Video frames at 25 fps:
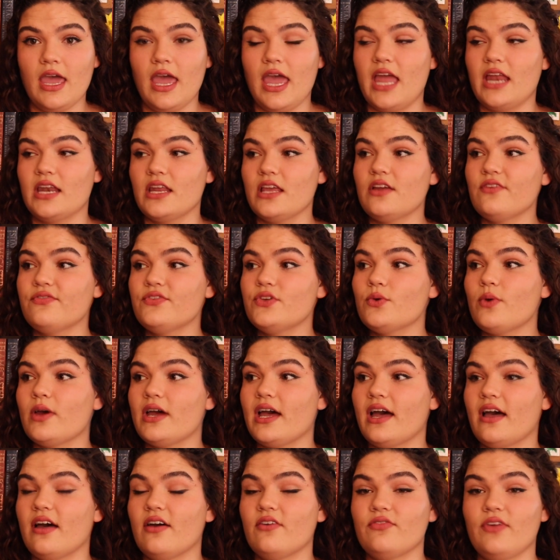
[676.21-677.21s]
And if you
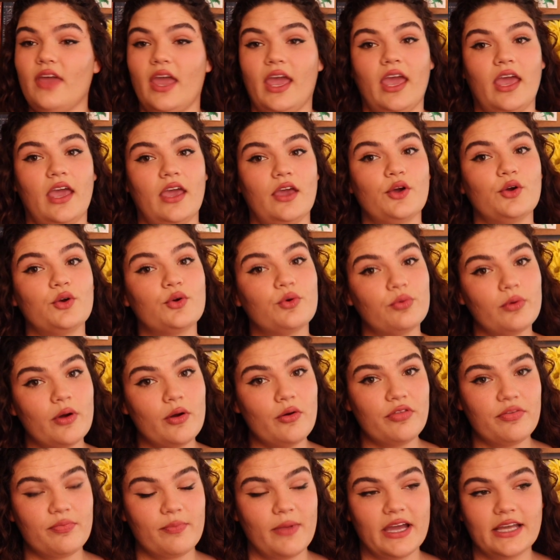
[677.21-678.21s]
have a
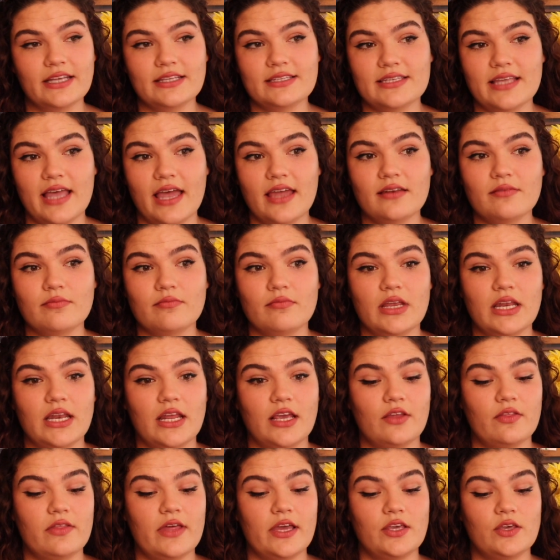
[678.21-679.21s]
growth mindset,
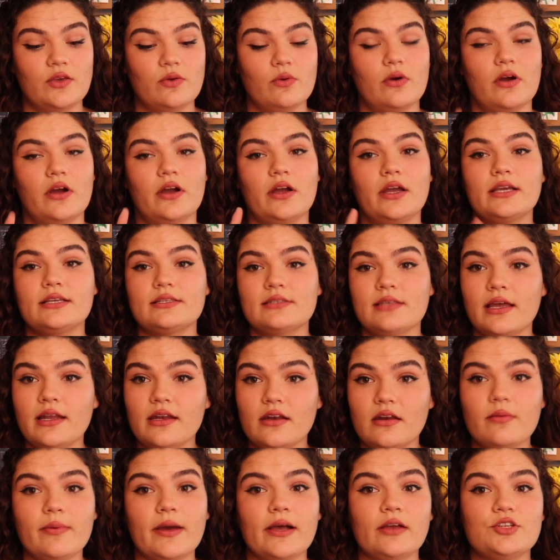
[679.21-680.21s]
meaning that you are
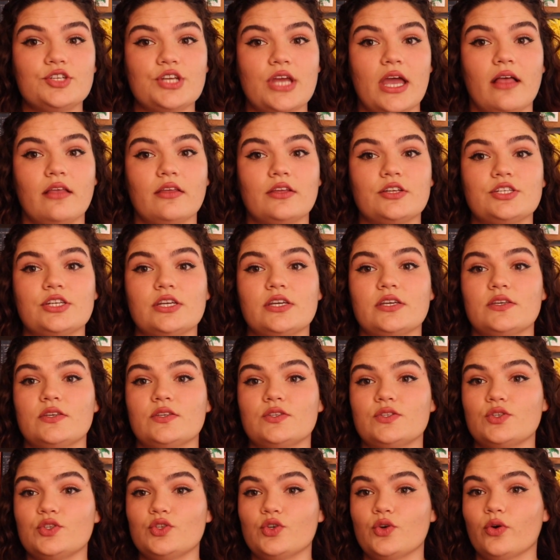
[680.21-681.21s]
excited about
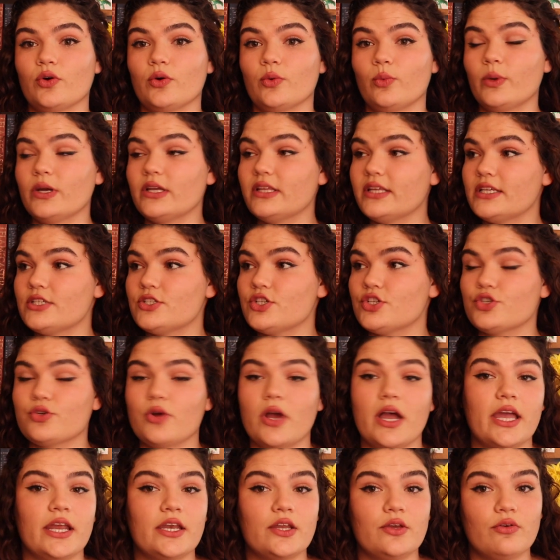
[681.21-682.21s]
challenges, you're willing to
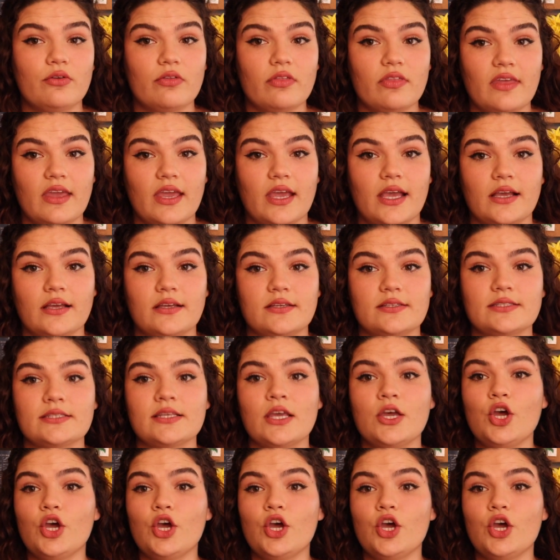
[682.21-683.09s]
try new things,